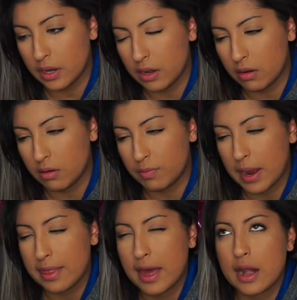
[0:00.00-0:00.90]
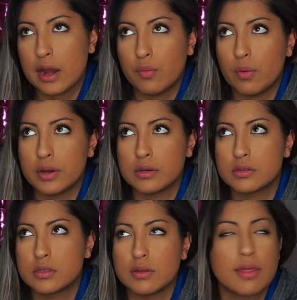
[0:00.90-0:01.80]
And by that, I want
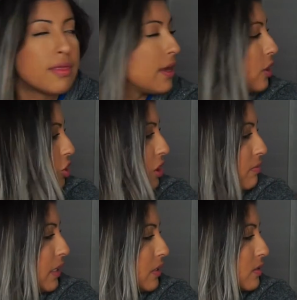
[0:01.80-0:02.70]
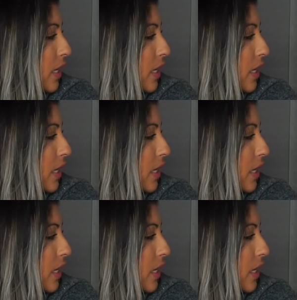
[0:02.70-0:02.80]
to think she means